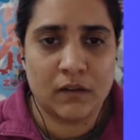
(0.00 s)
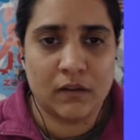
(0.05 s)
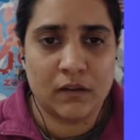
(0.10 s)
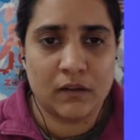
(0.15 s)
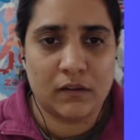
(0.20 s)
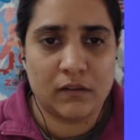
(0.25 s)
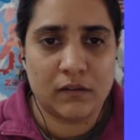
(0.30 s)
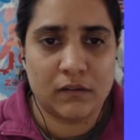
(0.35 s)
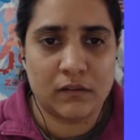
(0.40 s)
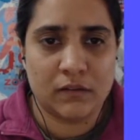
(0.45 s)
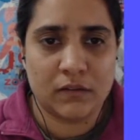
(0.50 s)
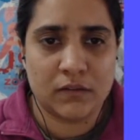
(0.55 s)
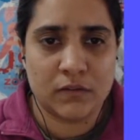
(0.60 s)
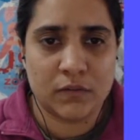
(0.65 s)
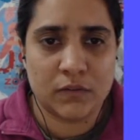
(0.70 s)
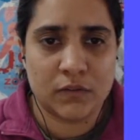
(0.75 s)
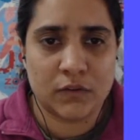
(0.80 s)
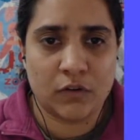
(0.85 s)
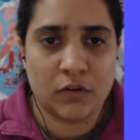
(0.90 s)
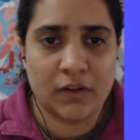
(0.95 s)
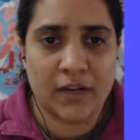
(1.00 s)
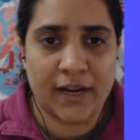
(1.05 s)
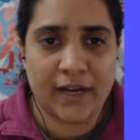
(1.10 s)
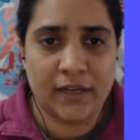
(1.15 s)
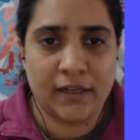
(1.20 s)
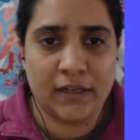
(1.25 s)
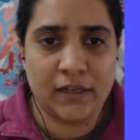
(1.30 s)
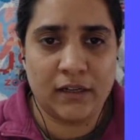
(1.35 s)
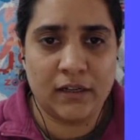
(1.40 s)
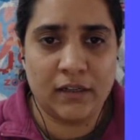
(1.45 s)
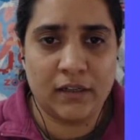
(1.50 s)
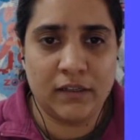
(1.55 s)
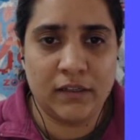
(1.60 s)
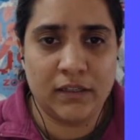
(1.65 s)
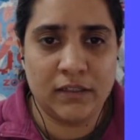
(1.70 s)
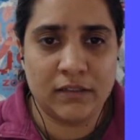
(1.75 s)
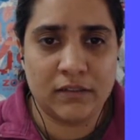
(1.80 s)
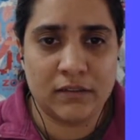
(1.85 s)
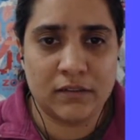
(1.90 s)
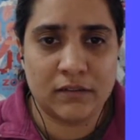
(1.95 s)
this is your 90
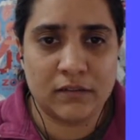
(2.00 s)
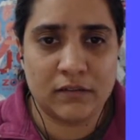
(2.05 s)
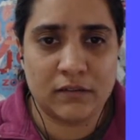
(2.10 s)
degrees.